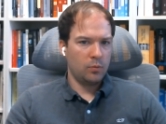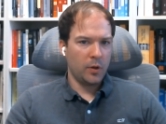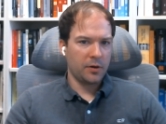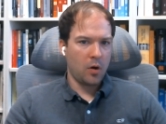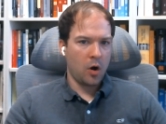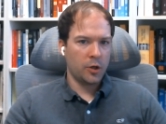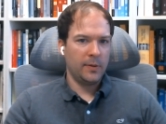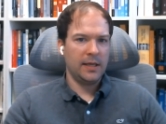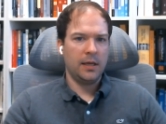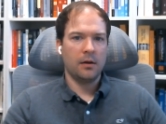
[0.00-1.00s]
what they're
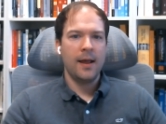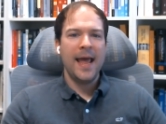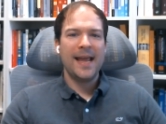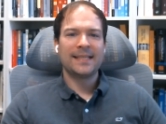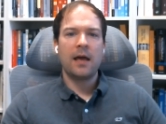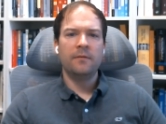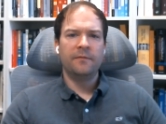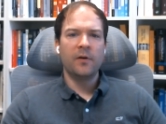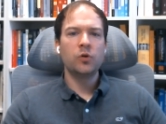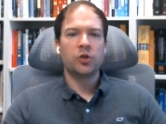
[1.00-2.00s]
arguing here is that
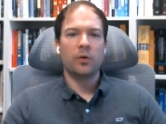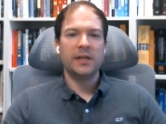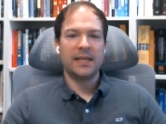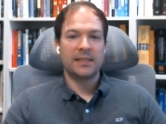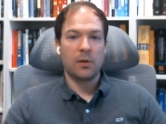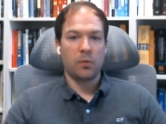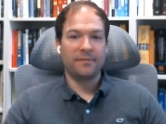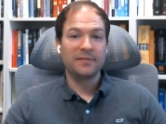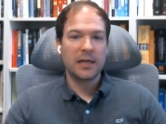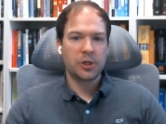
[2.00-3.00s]
vote choice is a
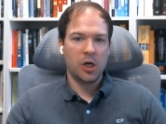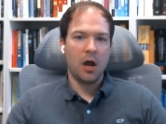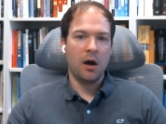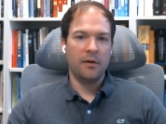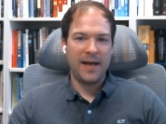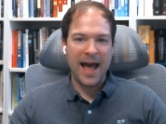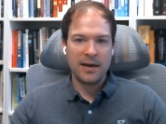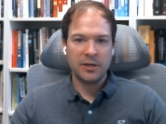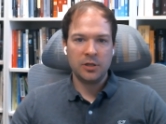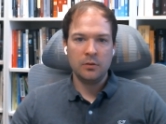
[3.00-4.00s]
reflection of
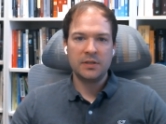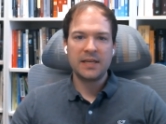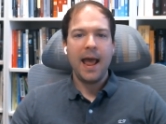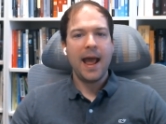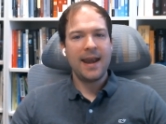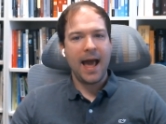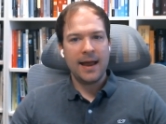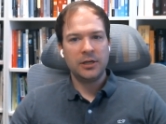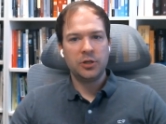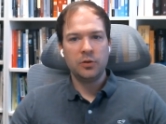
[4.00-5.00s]
attitudes, and
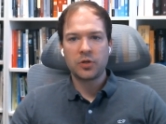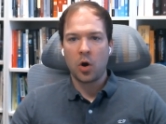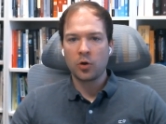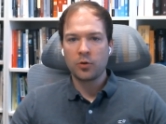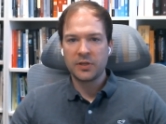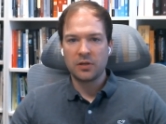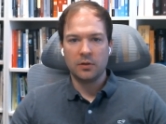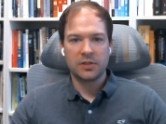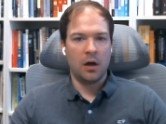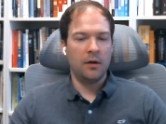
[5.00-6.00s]
attitudes are the
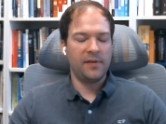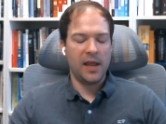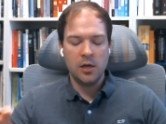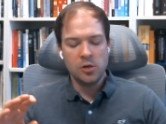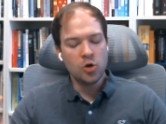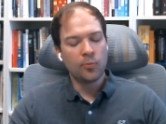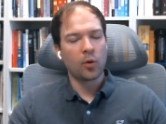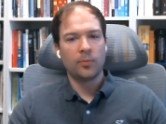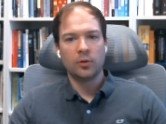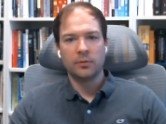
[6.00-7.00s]
result of
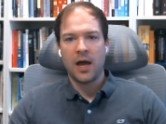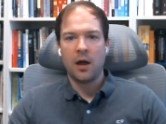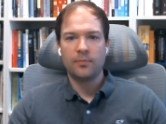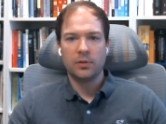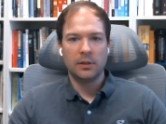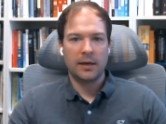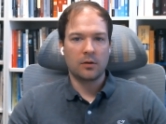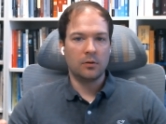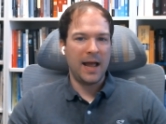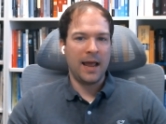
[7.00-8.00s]
innumerable
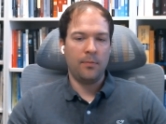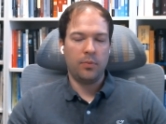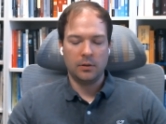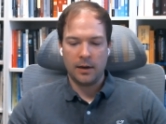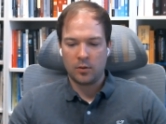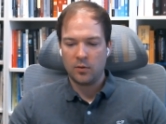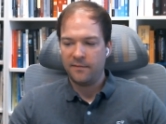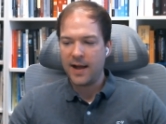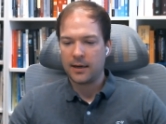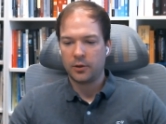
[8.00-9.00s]
non-political and political
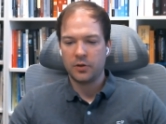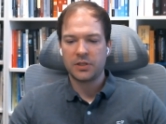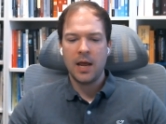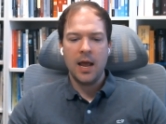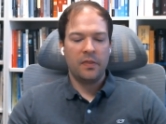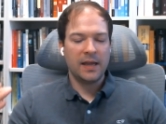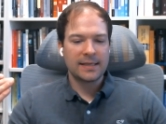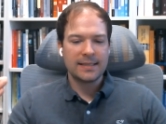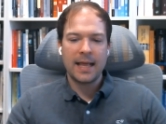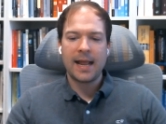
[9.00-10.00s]
factors.
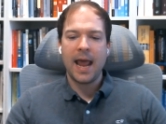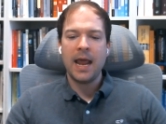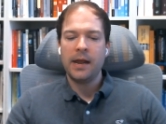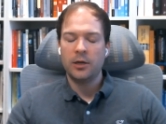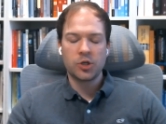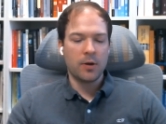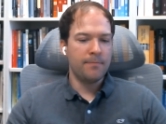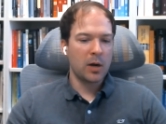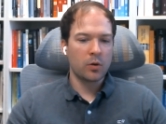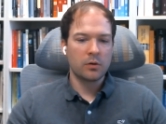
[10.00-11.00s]
Things like age,
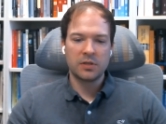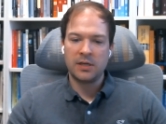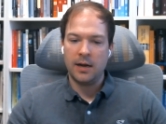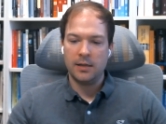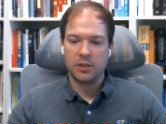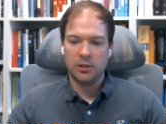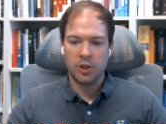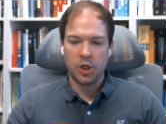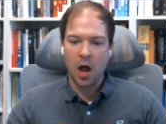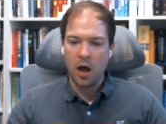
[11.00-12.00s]
marital status,
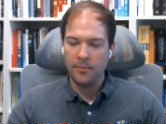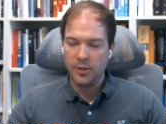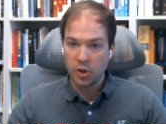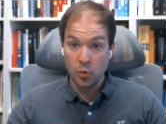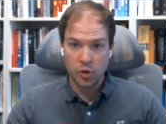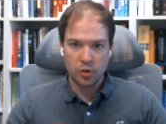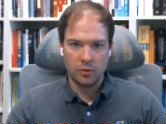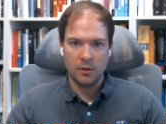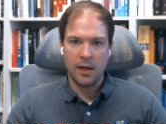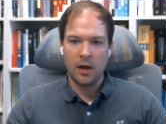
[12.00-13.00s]
job, social